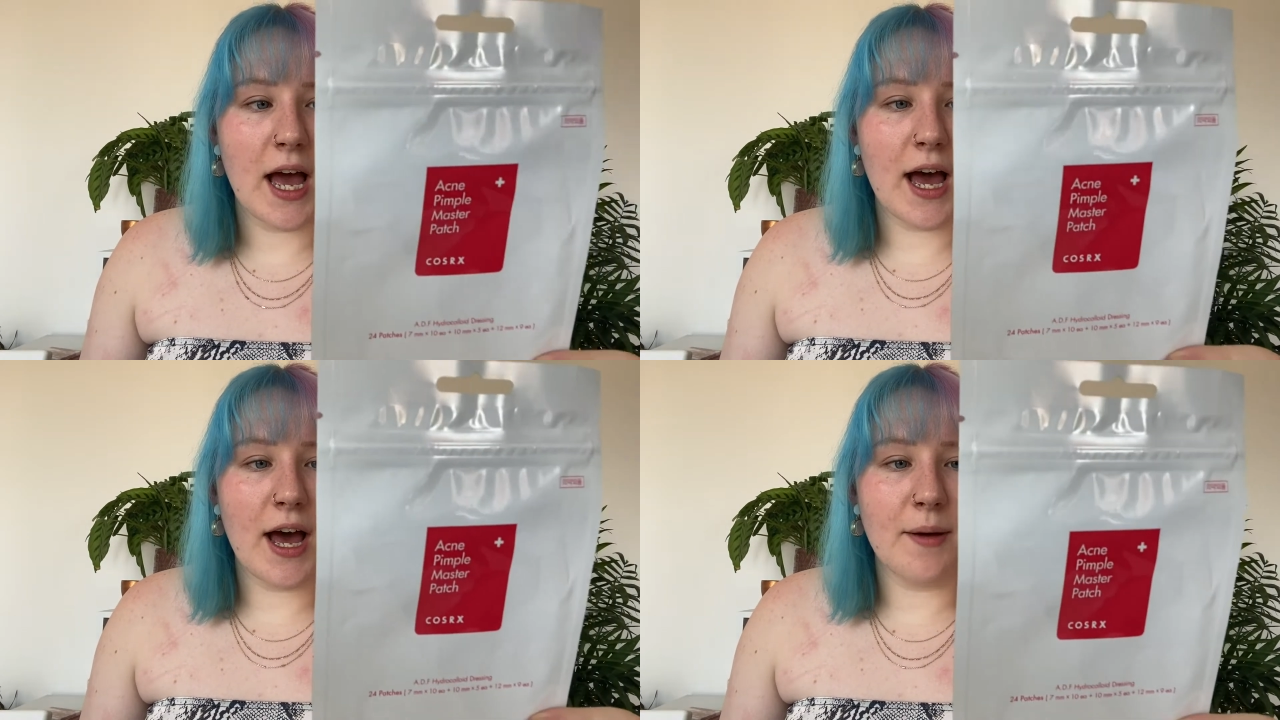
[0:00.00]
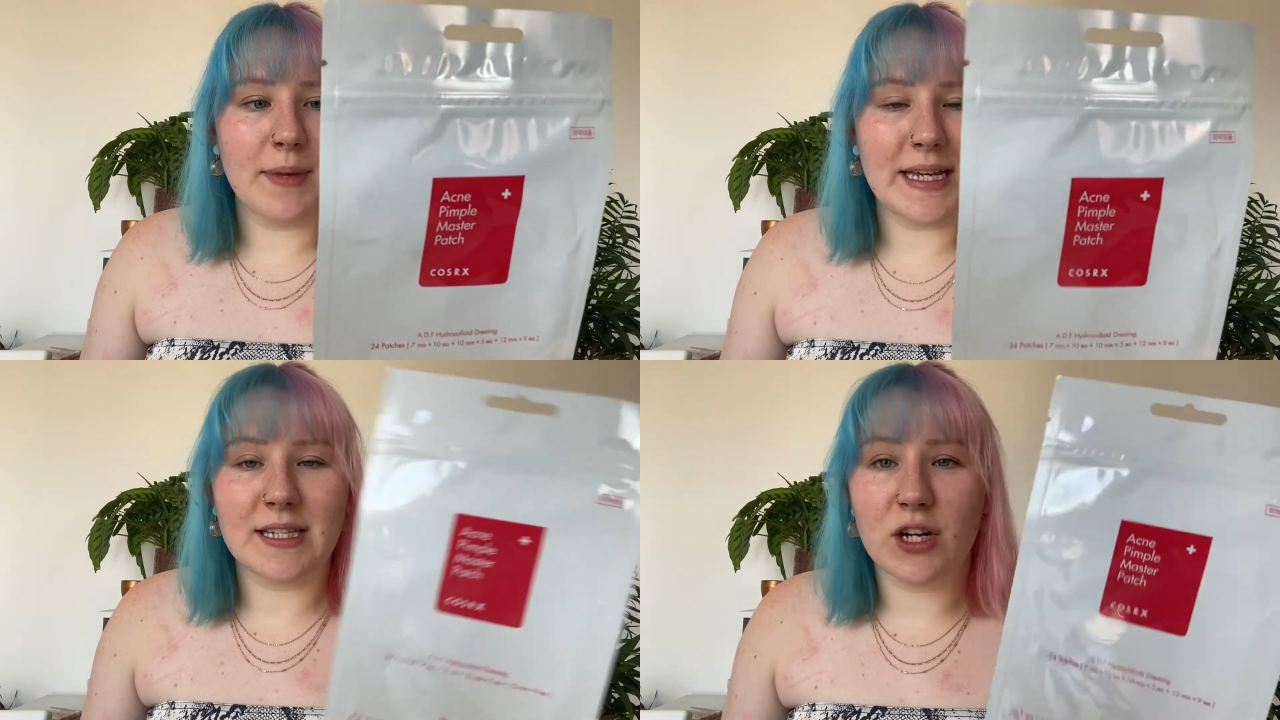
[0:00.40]

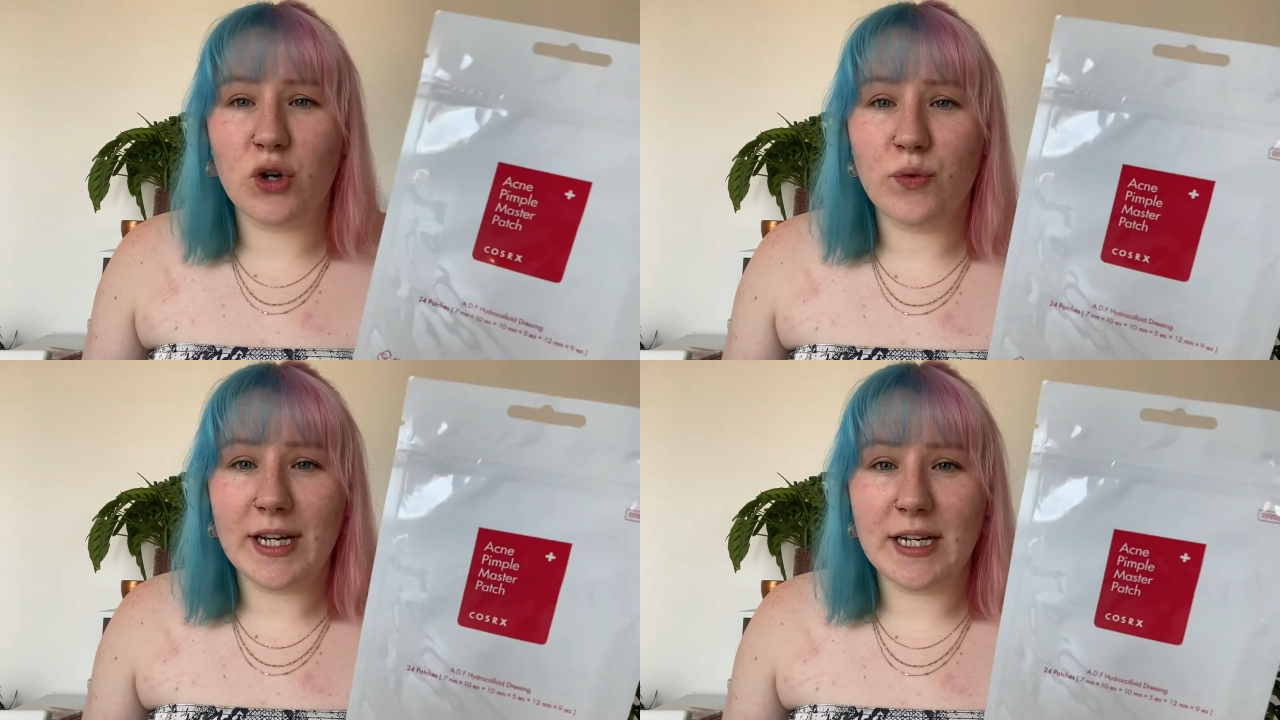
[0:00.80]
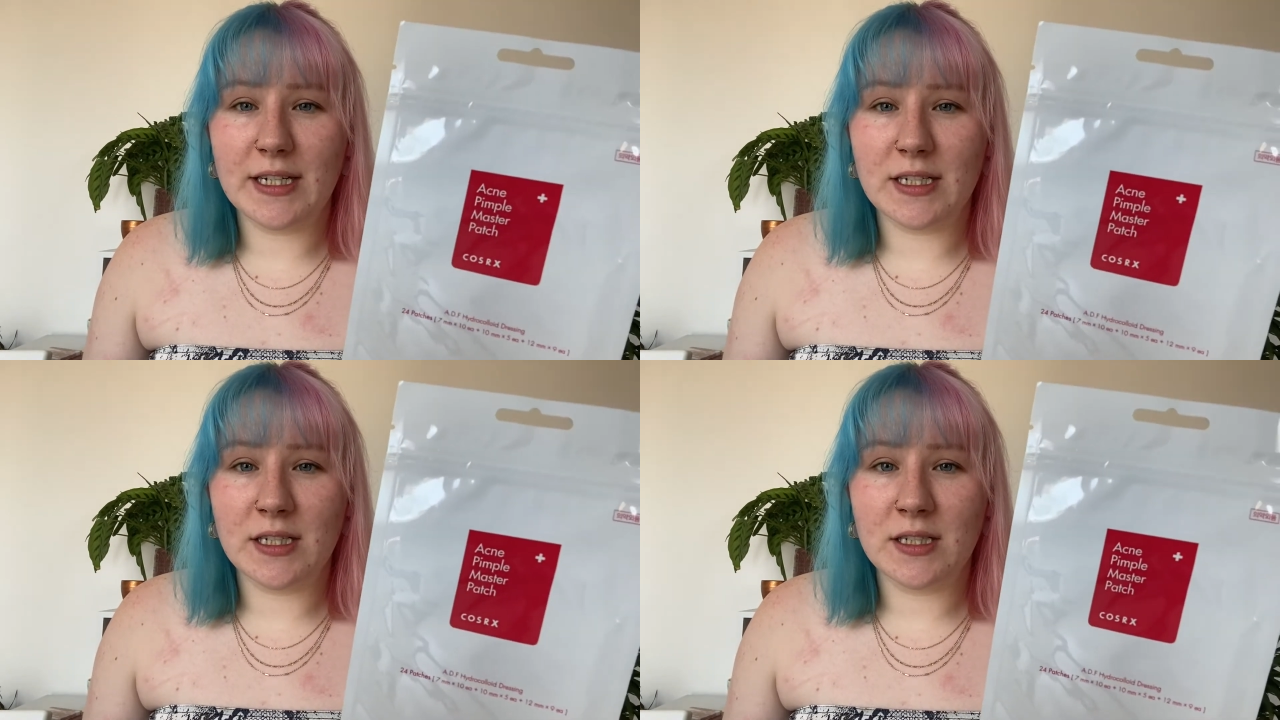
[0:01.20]
It's a
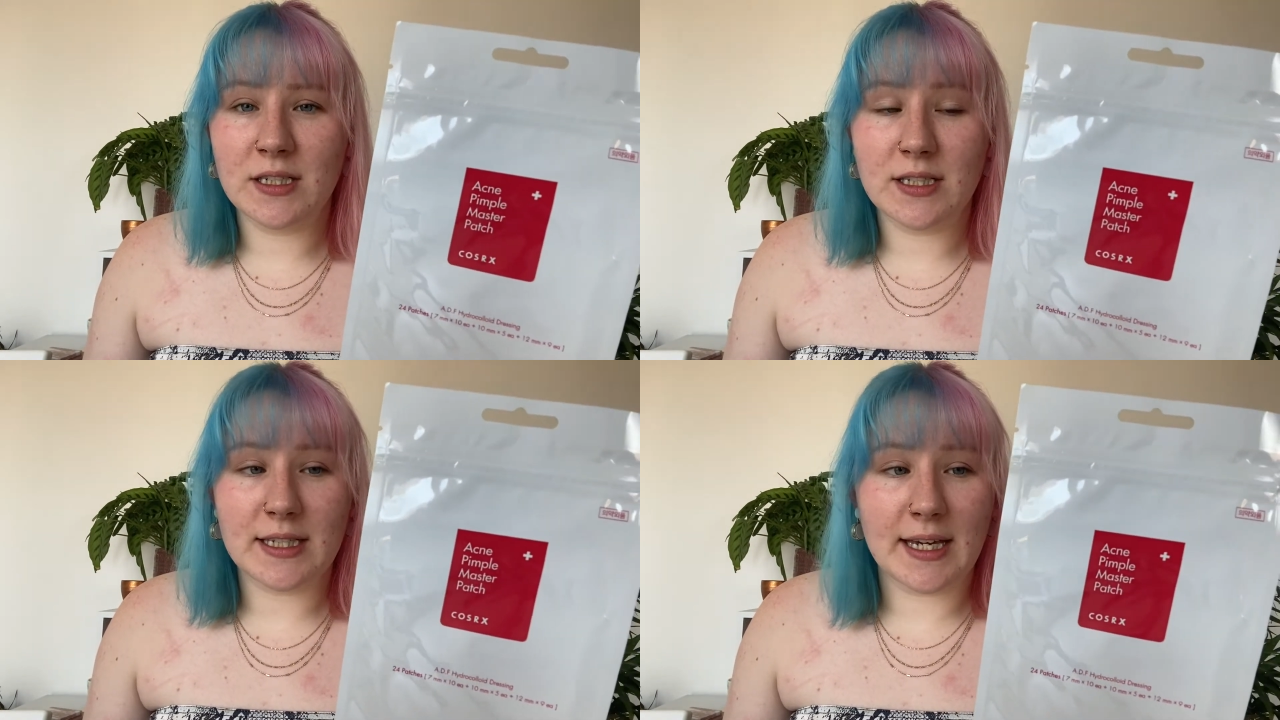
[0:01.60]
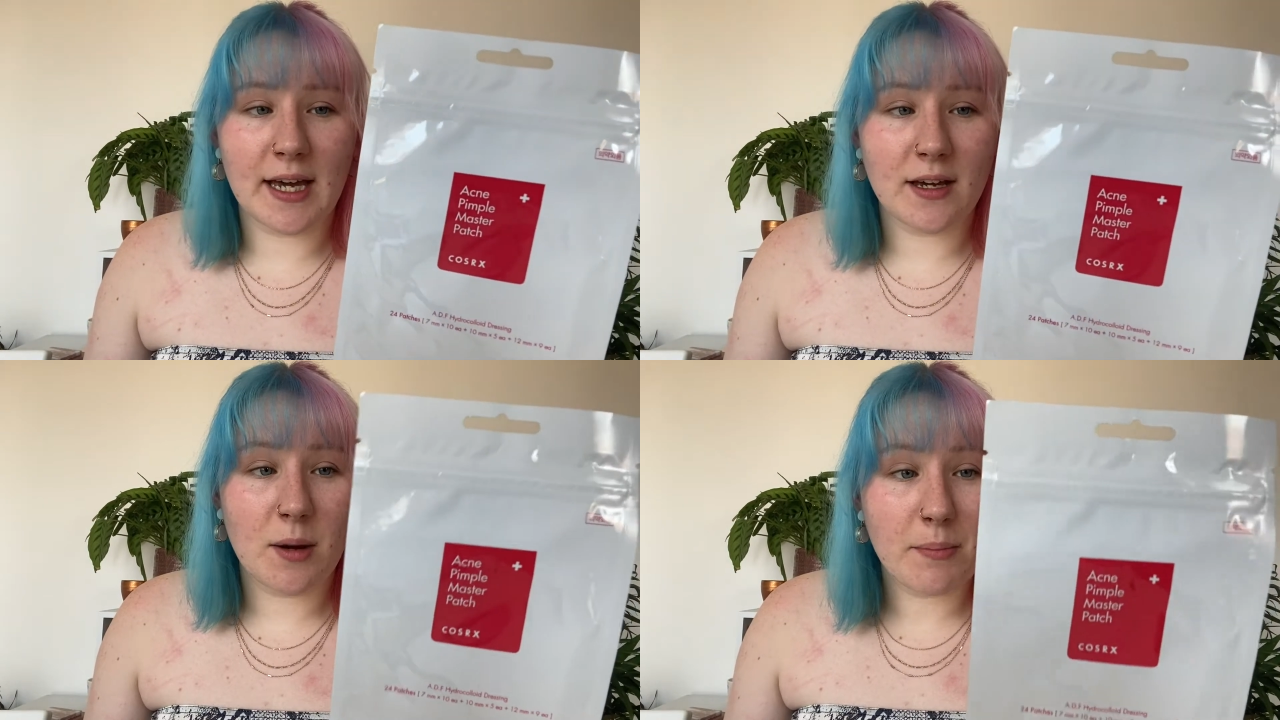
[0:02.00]
Korean
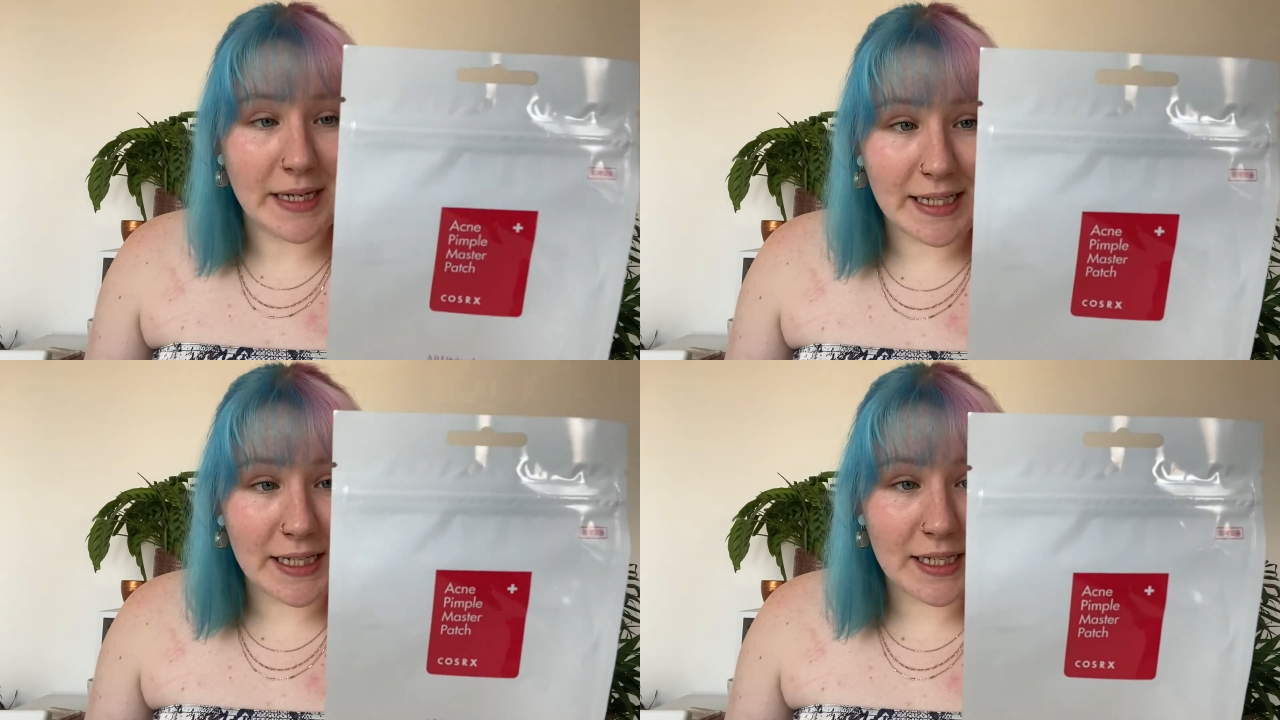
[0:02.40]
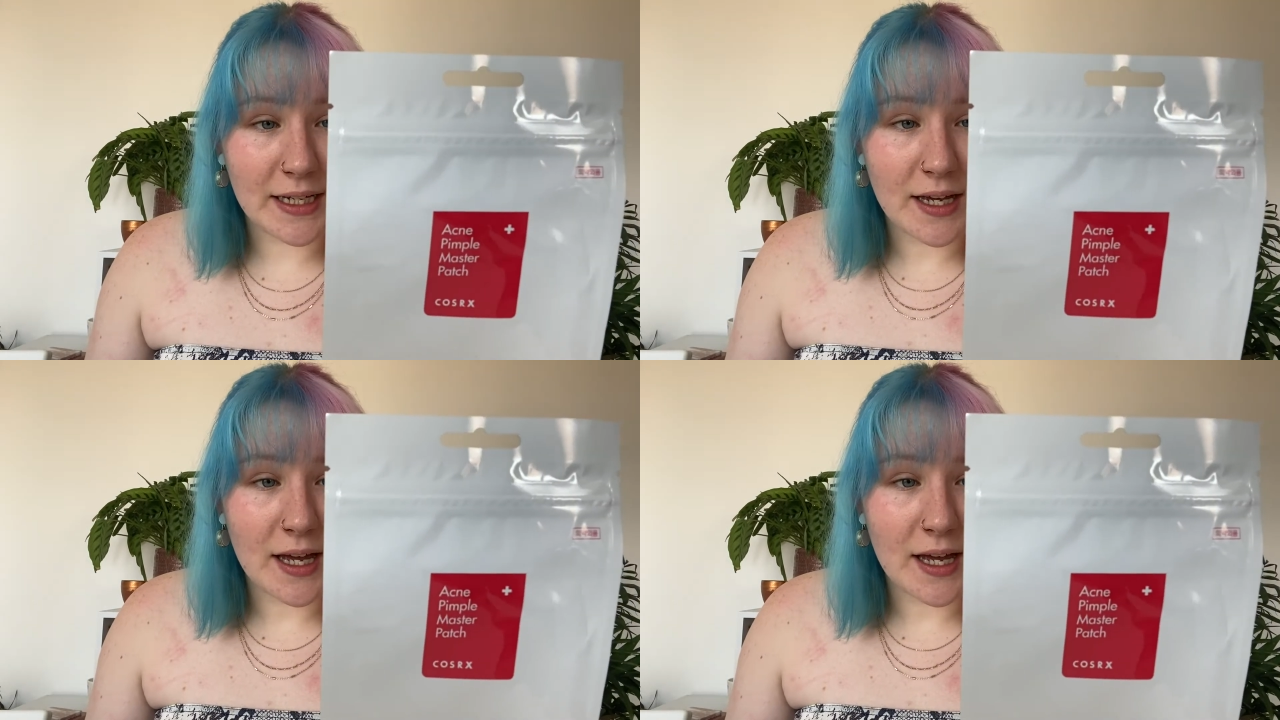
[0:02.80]
skincare company.